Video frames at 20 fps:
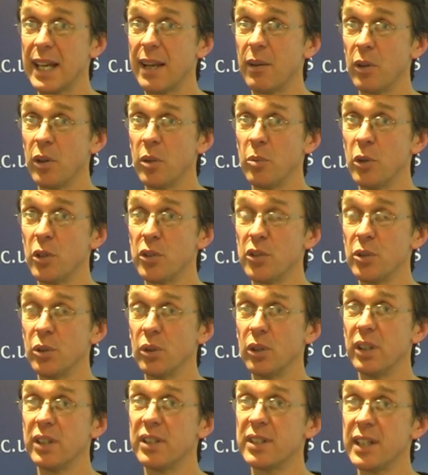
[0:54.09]
out of the
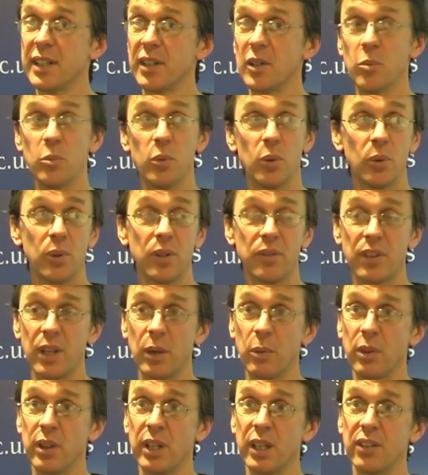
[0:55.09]
module and take on board if
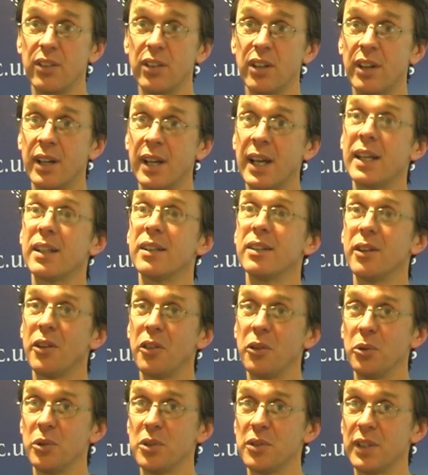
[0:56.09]
there were things that I hadn't
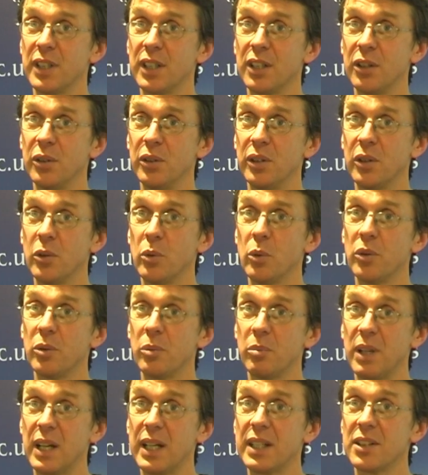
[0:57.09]
thought of including or
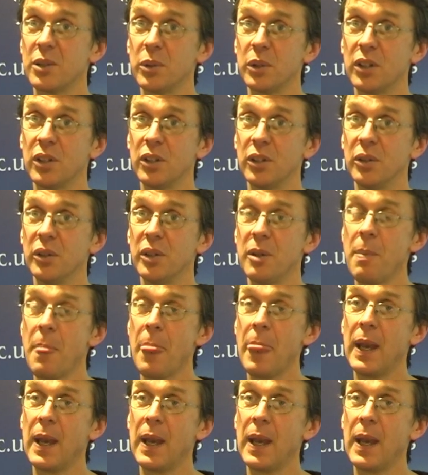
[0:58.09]
wasn't planning to include.